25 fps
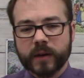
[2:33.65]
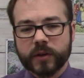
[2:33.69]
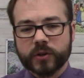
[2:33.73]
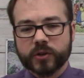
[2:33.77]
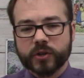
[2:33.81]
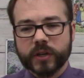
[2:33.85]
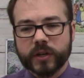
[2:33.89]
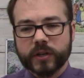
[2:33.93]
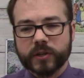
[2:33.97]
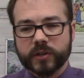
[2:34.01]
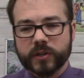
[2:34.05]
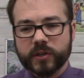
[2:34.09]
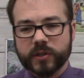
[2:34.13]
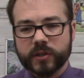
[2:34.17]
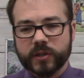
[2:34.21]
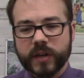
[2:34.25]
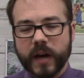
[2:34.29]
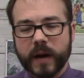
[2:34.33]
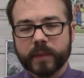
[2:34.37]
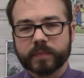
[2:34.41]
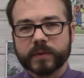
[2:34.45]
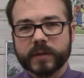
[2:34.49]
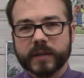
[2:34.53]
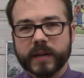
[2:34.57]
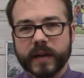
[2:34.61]
She's
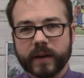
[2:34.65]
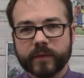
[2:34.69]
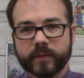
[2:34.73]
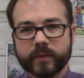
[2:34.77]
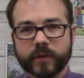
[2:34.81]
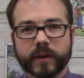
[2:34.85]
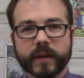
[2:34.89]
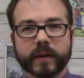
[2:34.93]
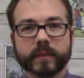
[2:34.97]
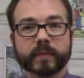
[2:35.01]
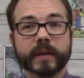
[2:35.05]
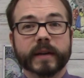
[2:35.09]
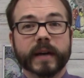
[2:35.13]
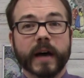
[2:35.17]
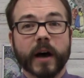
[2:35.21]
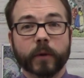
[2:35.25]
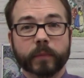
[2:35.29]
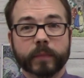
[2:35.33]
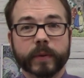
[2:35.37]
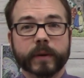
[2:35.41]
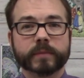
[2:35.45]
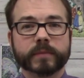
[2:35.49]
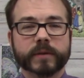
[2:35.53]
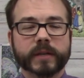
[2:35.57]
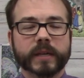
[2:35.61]
stopped to comfort him and
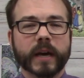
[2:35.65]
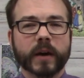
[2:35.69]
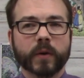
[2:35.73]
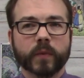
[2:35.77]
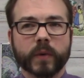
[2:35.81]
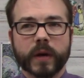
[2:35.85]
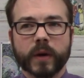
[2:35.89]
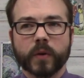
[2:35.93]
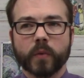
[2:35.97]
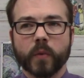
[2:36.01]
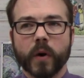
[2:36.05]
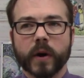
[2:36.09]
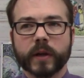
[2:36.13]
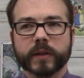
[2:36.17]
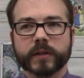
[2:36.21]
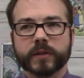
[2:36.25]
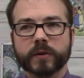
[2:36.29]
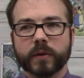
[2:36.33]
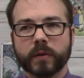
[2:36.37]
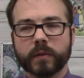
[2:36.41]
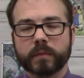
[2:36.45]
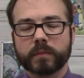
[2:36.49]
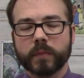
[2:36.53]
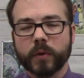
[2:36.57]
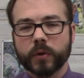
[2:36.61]
help him to get what he wants
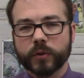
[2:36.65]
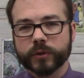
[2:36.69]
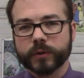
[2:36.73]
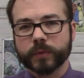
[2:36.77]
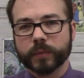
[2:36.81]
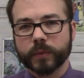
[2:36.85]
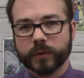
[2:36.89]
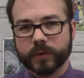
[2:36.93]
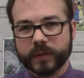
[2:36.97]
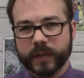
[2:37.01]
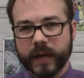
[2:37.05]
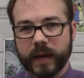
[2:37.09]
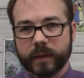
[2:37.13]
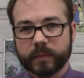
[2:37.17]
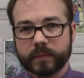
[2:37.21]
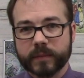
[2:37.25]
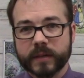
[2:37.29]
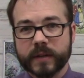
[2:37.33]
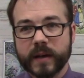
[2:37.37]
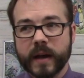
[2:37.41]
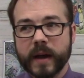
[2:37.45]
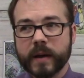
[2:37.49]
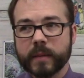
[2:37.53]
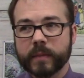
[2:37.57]
multiple times,